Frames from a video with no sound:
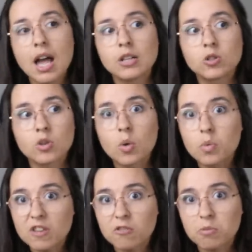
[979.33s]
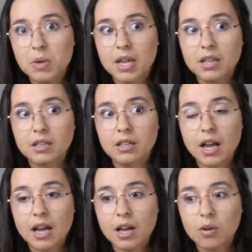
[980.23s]
and so we've been
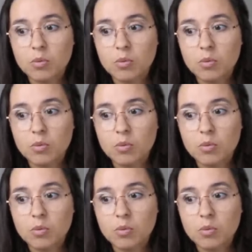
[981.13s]
uh,